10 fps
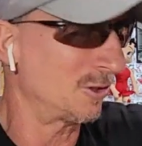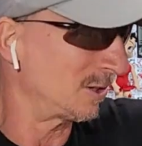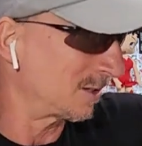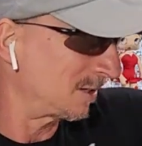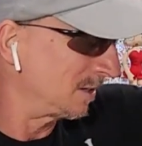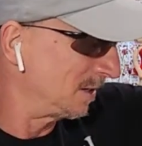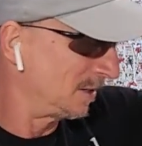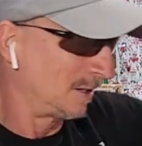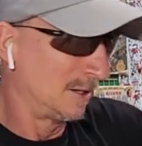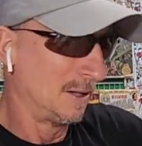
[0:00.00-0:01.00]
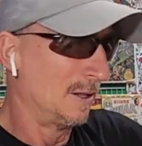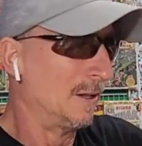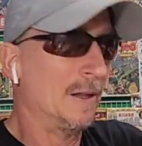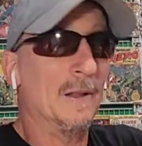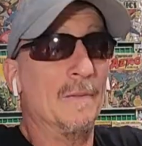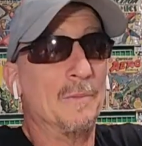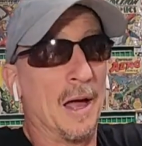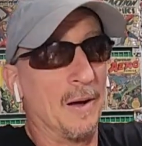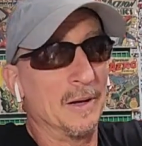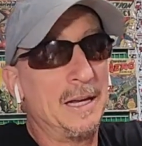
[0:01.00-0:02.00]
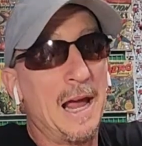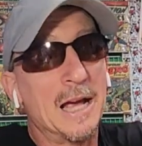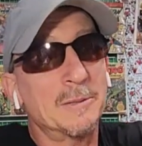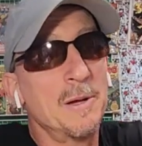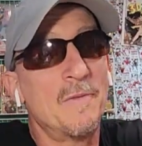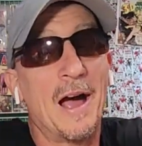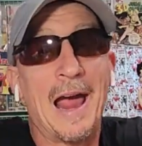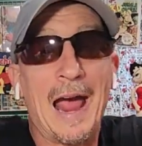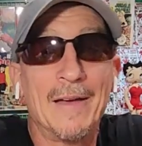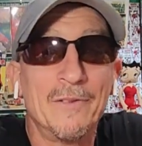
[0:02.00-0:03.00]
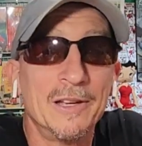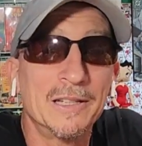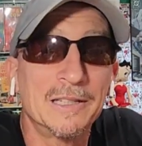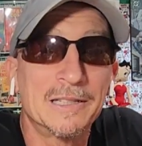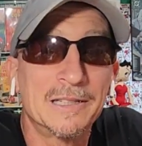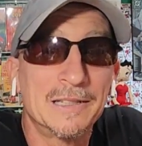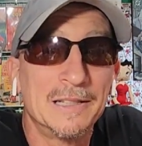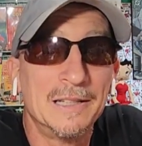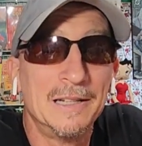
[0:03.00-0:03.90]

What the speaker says: just... Now, he asked me if I had this.